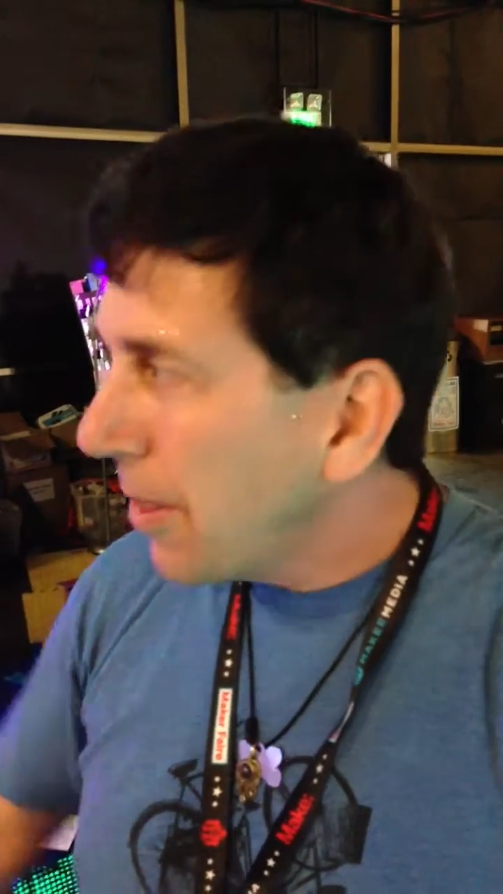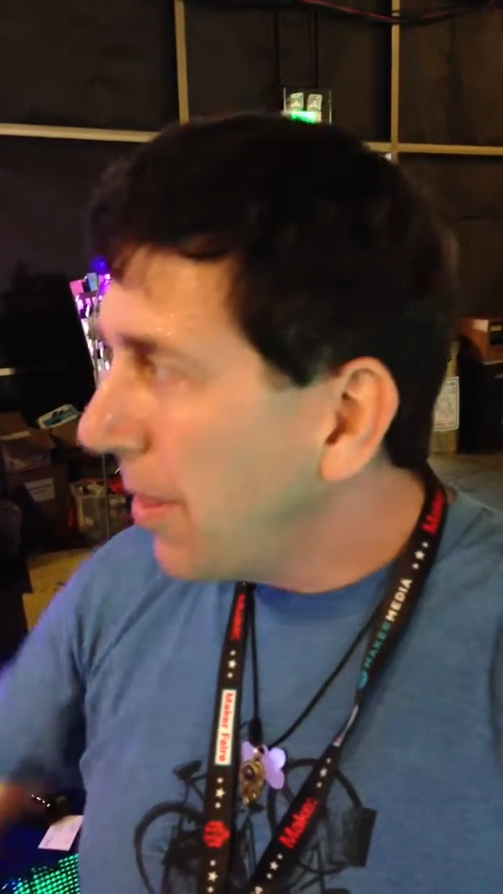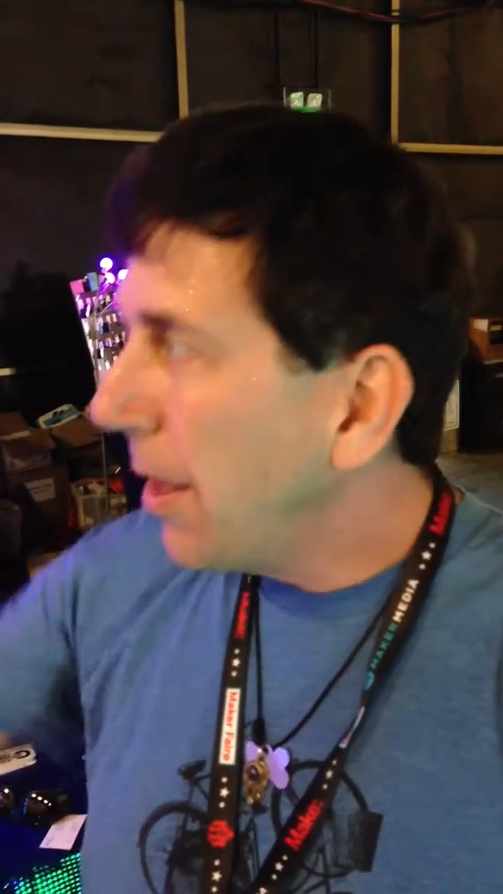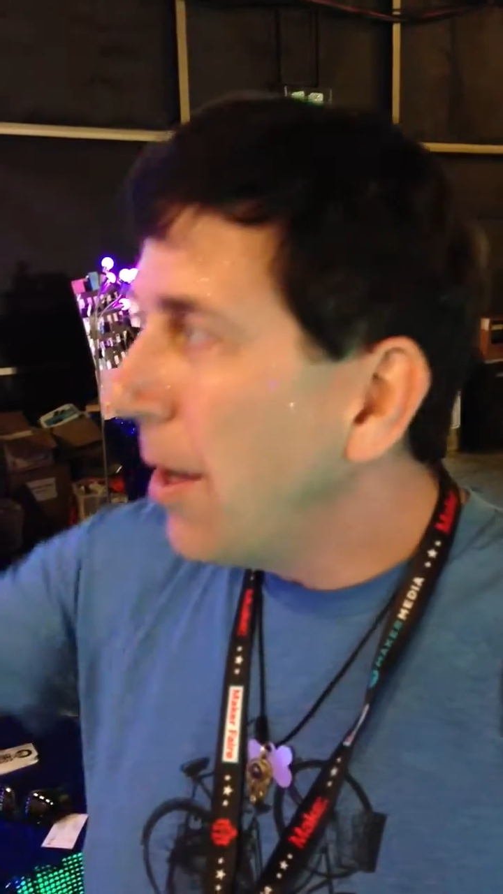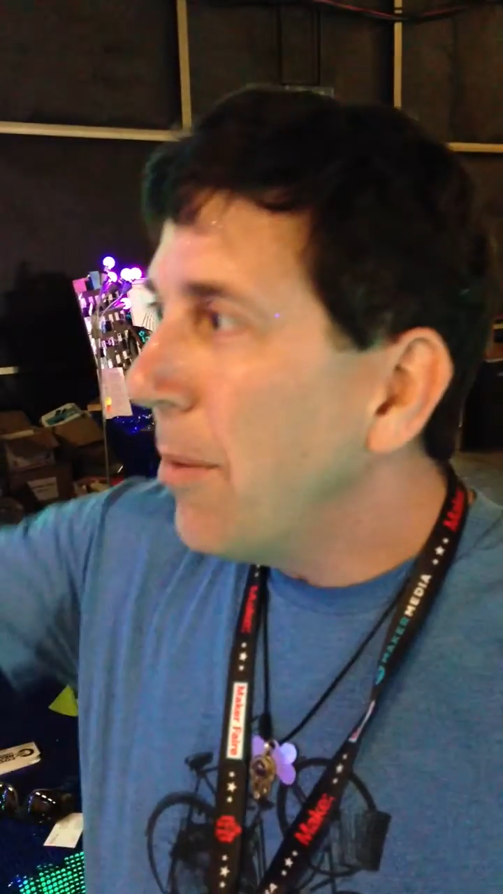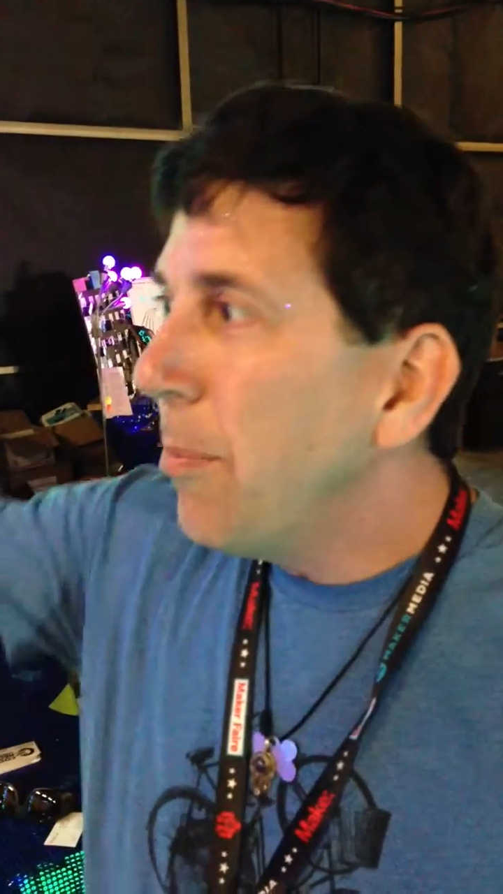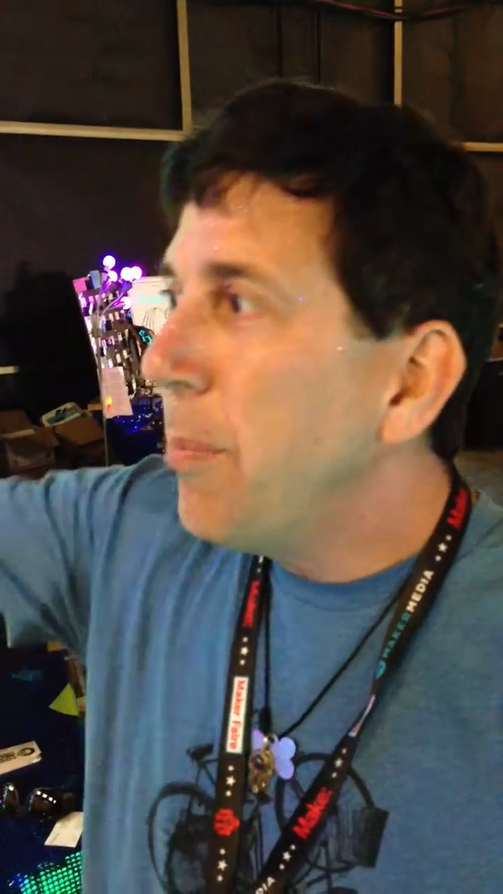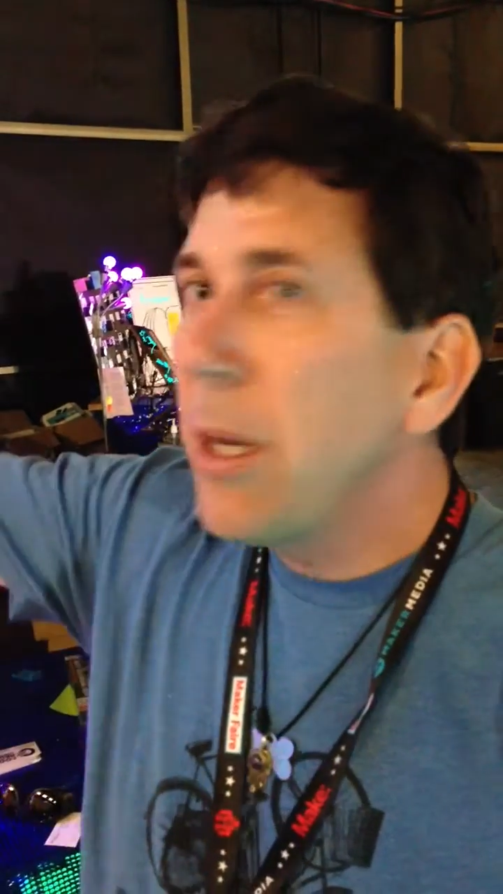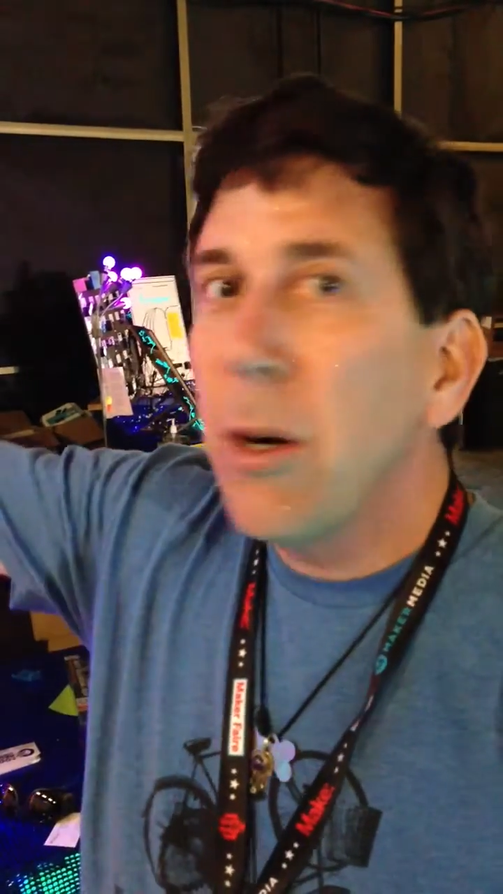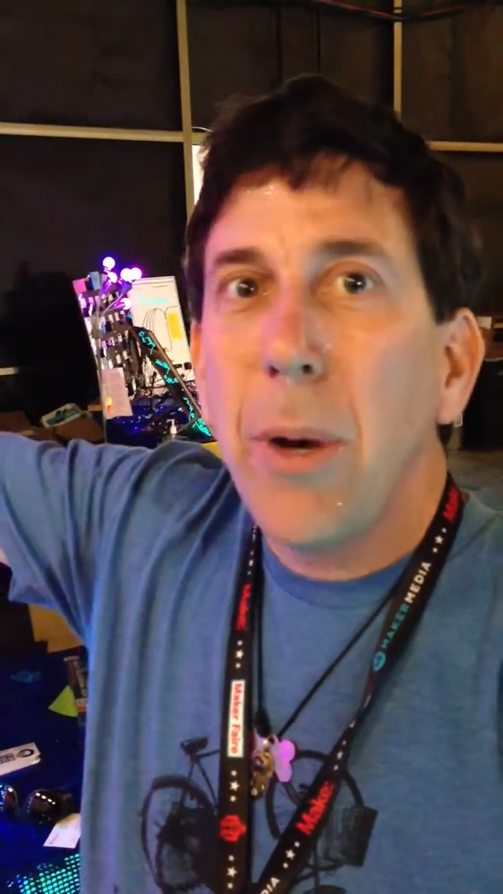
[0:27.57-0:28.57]
the
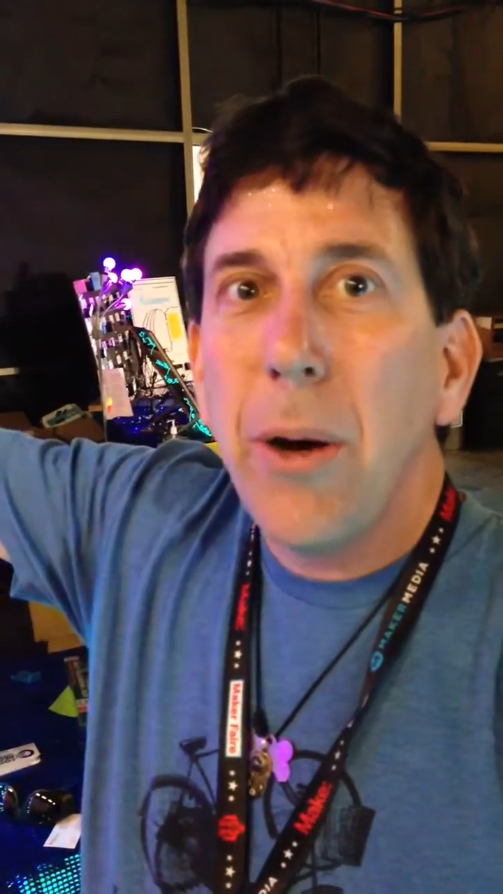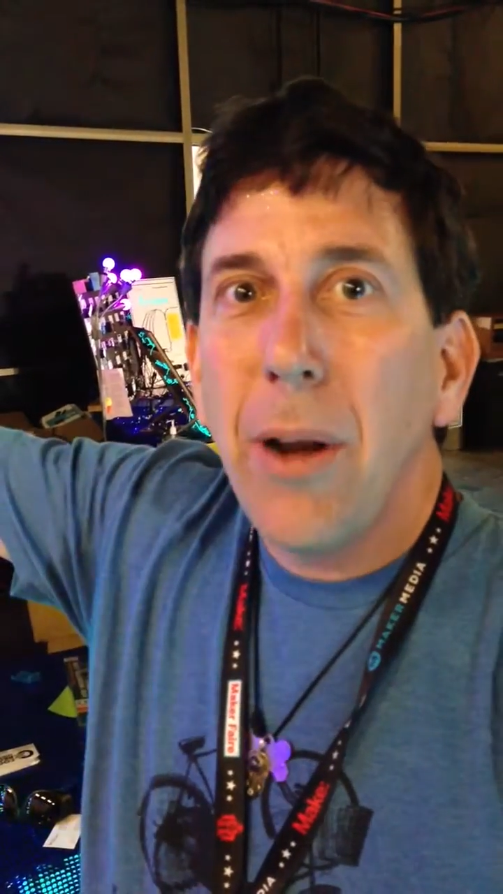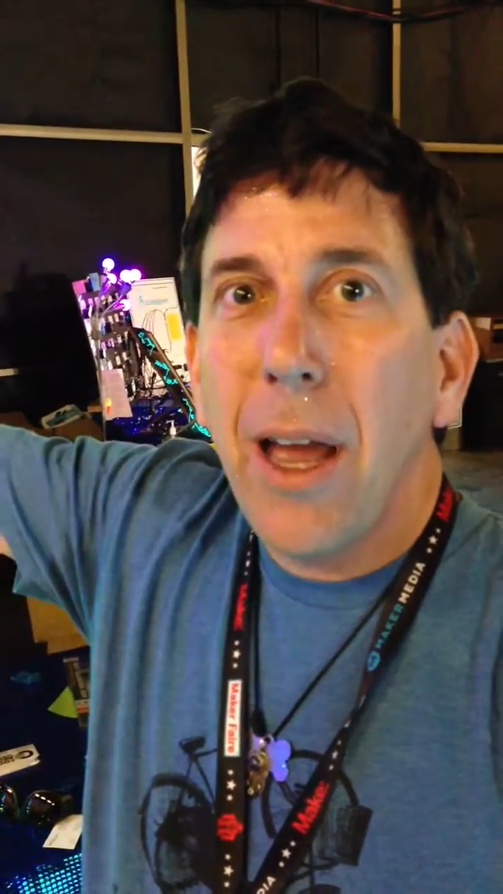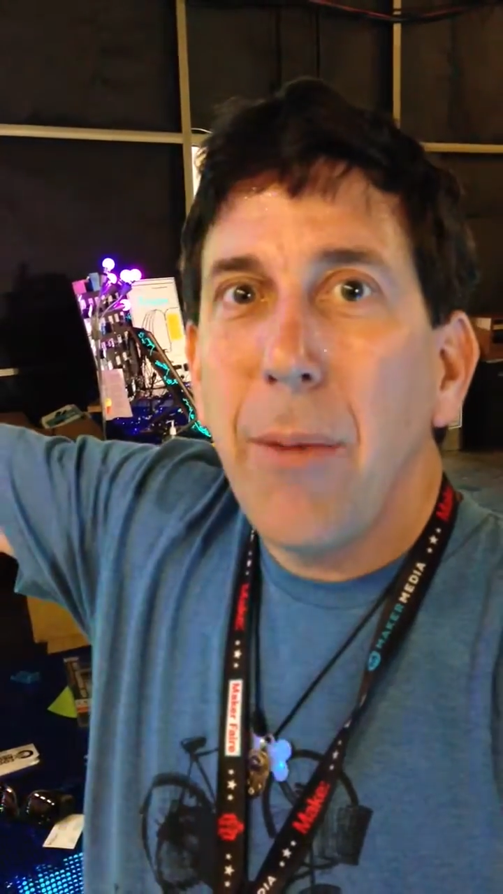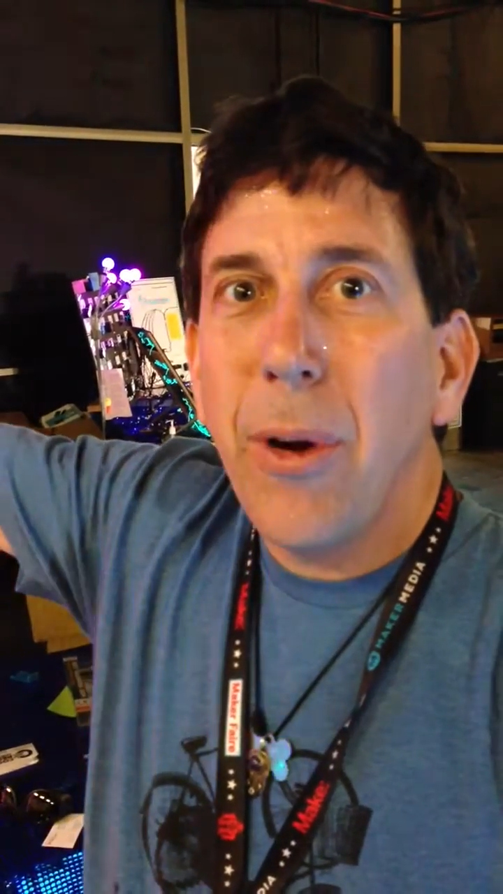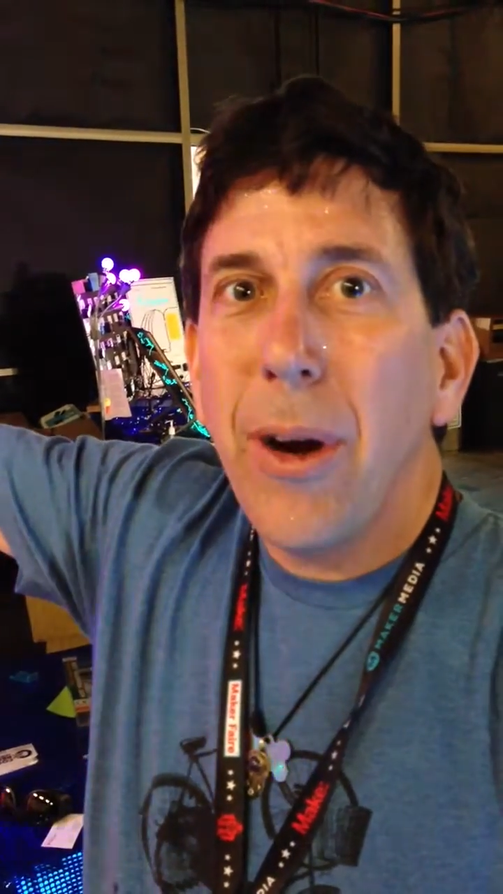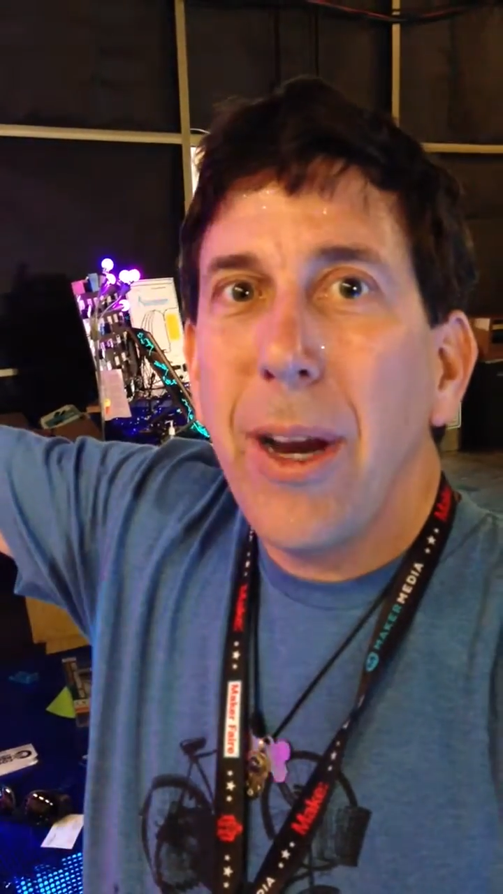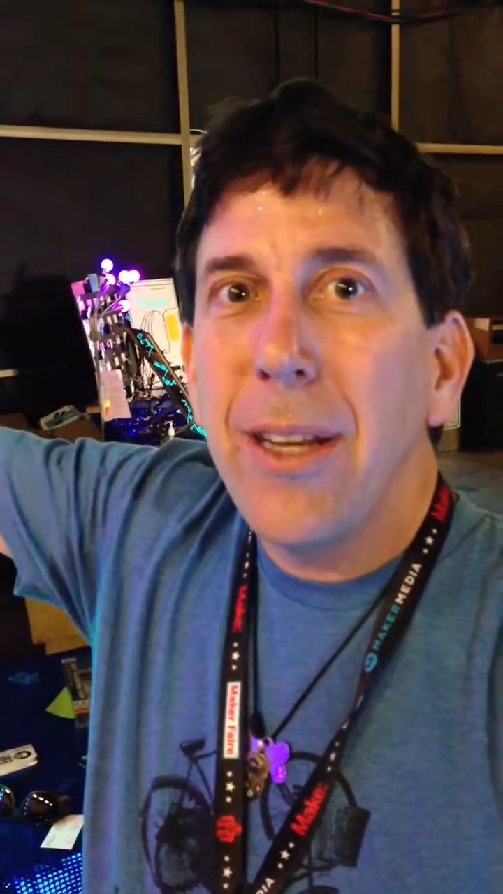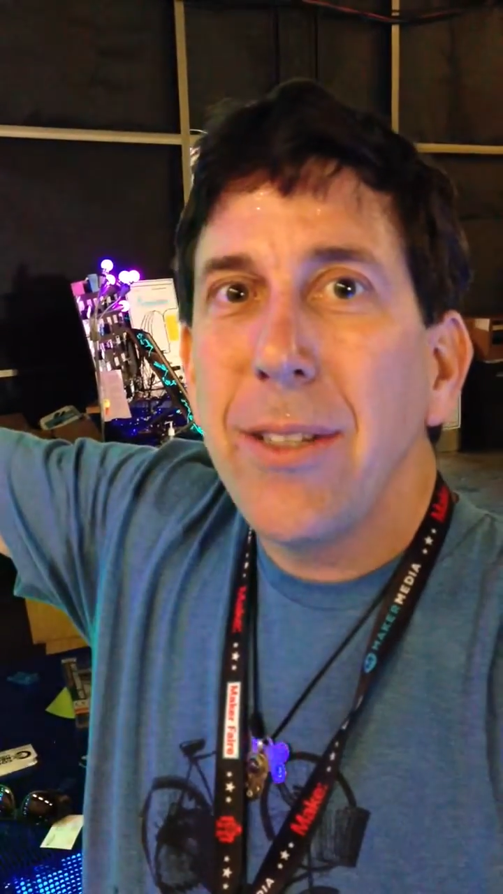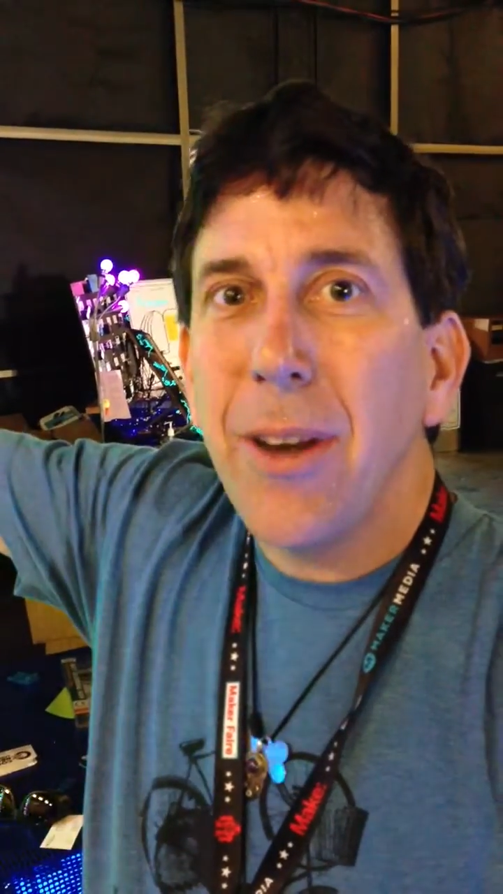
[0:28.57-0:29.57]
Beaglebone
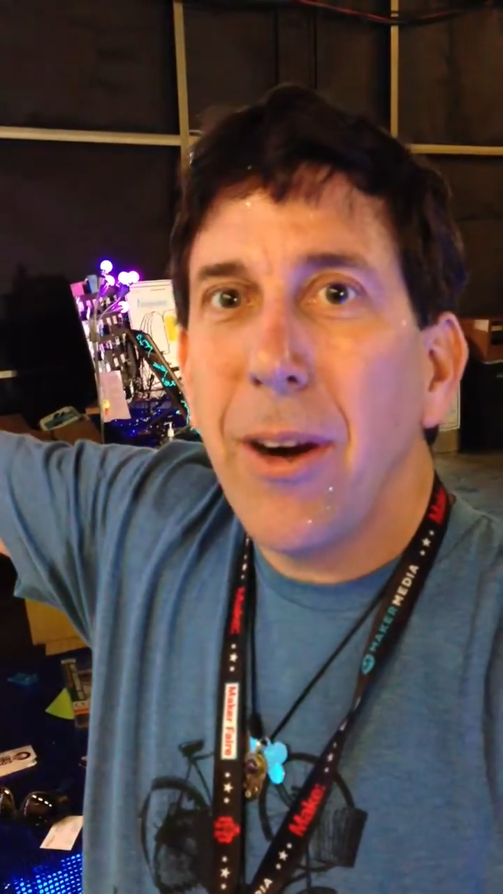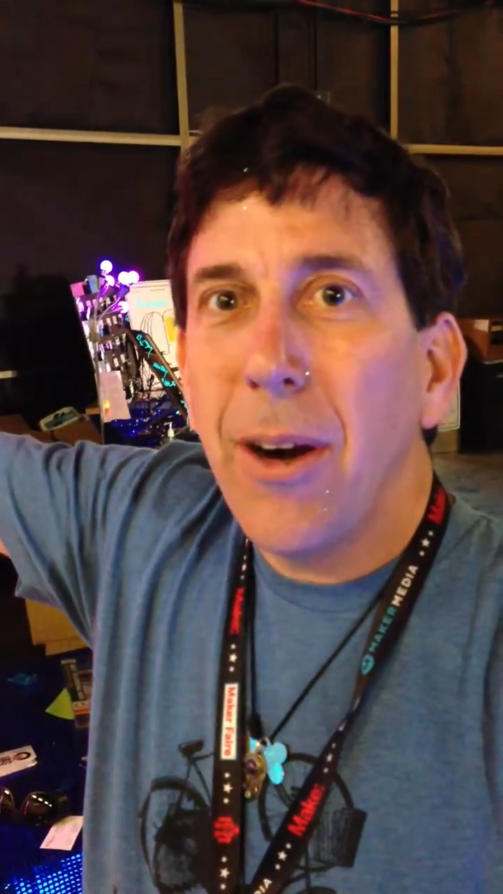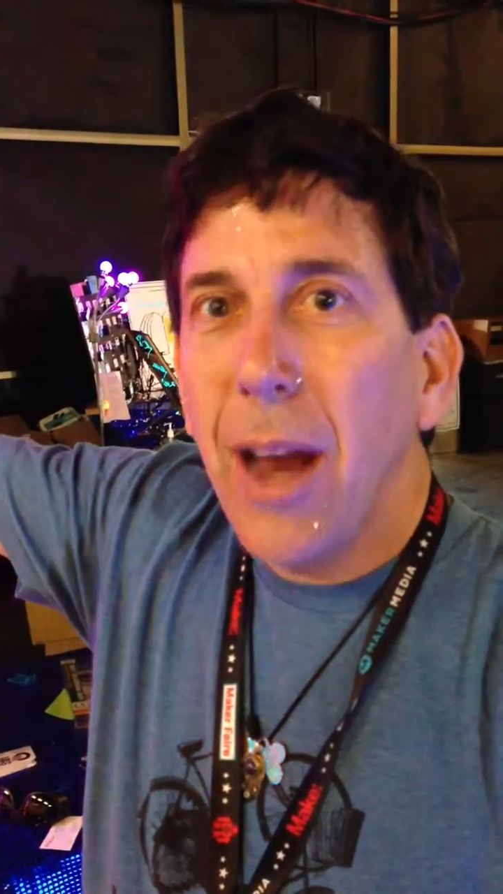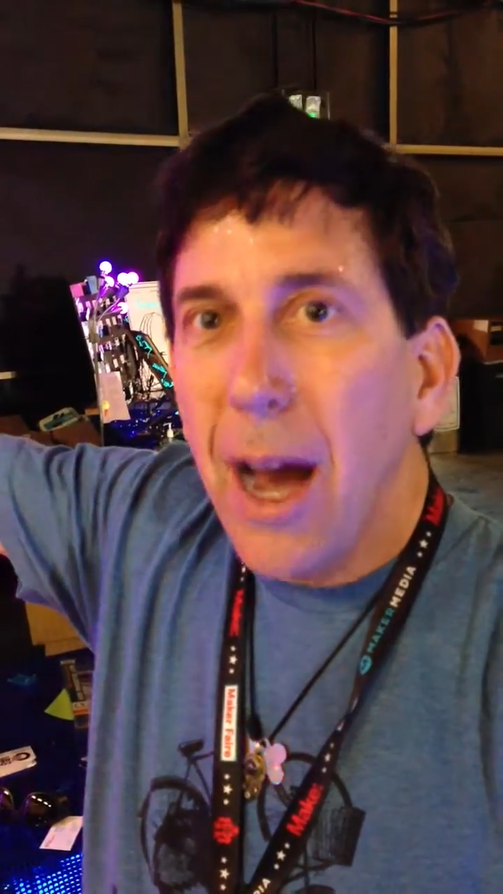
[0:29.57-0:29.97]
libraries are